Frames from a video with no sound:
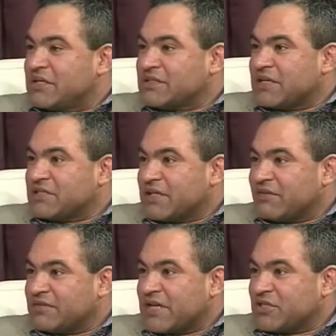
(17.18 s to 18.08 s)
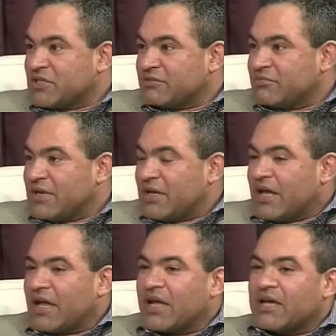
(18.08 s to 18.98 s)
legislative session
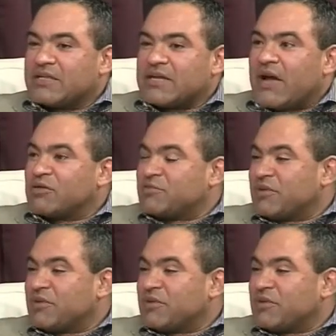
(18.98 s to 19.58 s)
and how it's